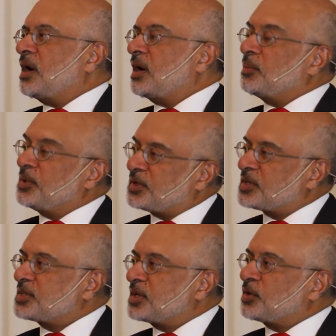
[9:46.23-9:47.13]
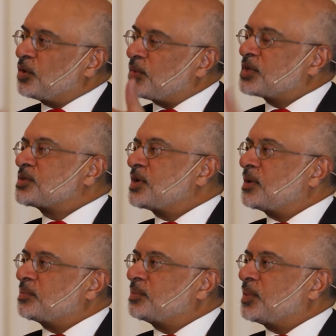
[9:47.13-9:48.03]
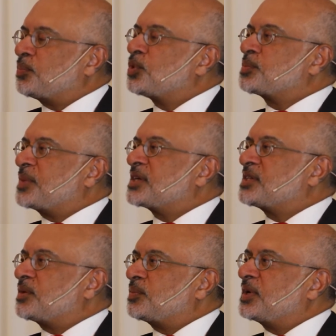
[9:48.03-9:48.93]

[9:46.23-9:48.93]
it'll be interesting, you know, once post Brexit,